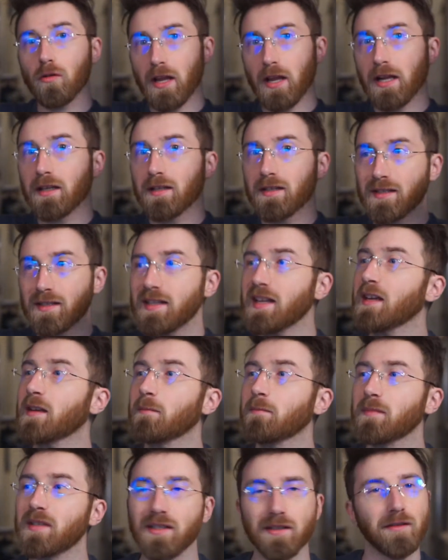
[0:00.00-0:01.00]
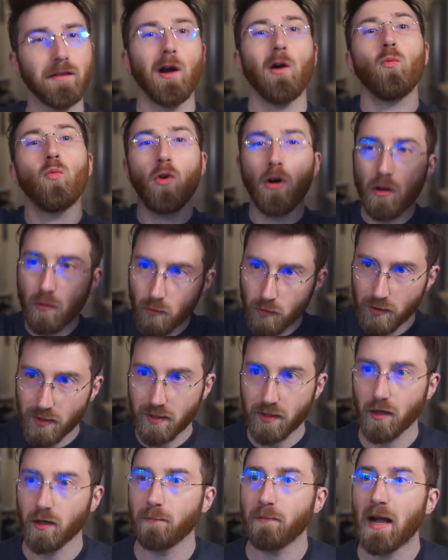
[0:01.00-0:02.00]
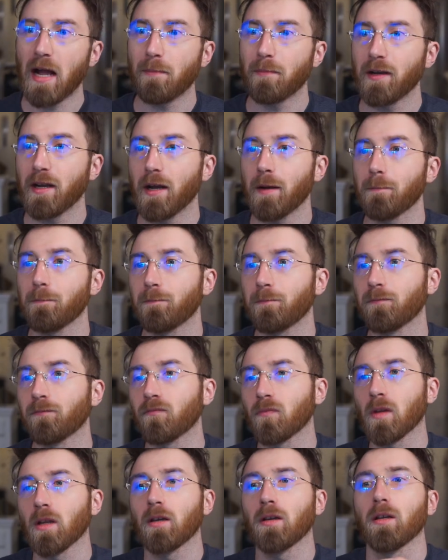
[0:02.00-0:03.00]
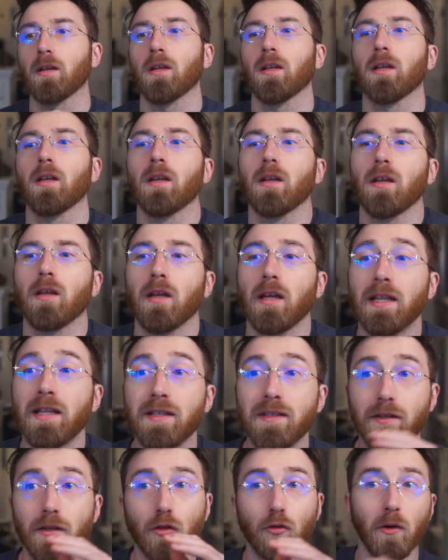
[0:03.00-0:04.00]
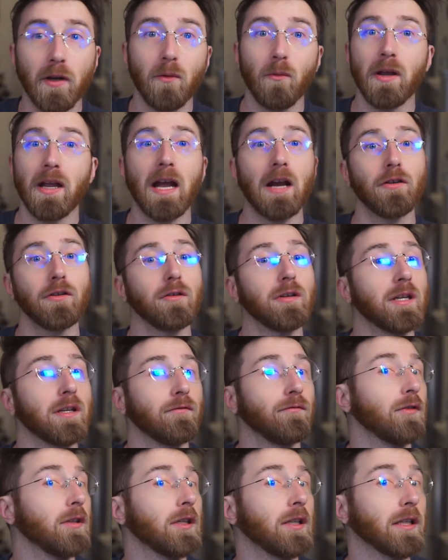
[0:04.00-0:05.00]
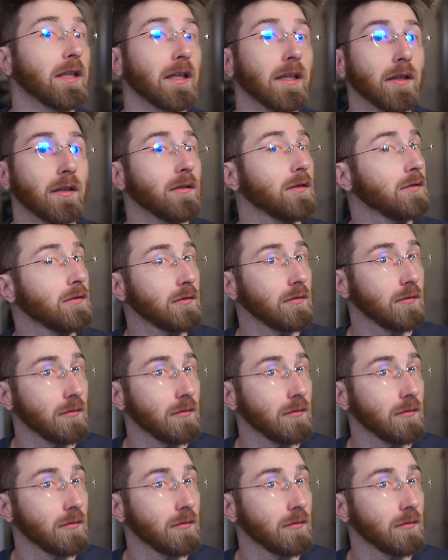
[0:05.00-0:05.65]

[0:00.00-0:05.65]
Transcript: like Sims, a wall will start popping up. And this is a great way how you can really